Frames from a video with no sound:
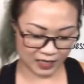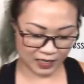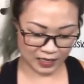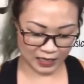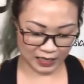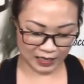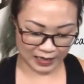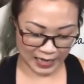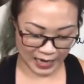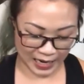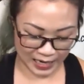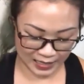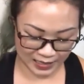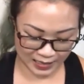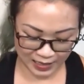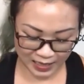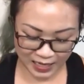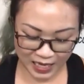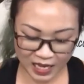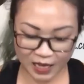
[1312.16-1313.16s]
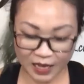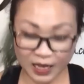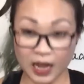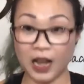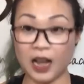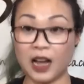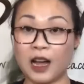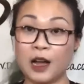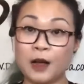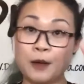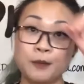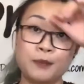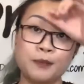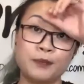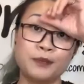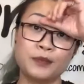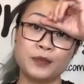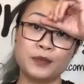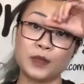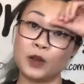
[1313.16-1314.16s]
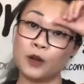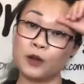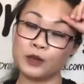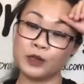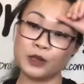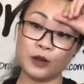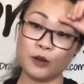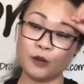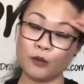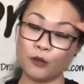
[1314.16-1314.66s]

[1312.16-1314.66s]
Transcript: lastly, also